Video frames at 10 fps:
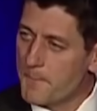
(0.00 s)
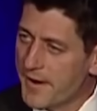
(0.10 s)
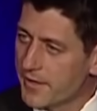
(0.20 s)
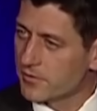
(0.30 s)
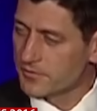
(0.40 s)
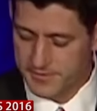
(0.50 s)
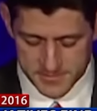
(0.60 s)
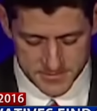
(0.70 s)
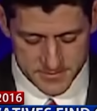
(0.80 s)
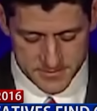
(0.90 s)
getting behind
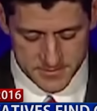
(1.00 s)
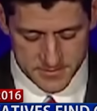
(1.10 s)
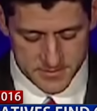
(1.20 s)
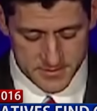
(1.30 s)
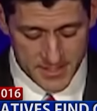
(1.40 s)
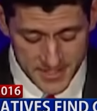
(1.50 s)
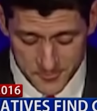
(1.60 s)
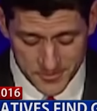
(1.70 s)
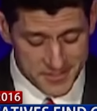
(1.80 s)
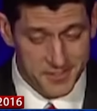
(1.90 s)
Democrats to take
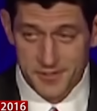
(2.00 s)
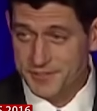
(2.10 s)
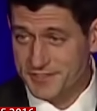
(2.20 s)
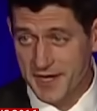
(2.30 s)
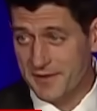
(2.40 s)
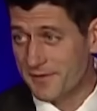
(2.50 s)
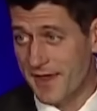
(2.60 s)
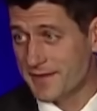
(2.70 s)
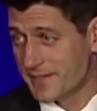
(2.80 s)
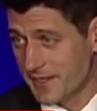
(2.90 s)
out establishment
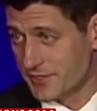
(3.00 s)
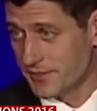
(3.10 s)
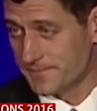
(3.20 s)
Republicans.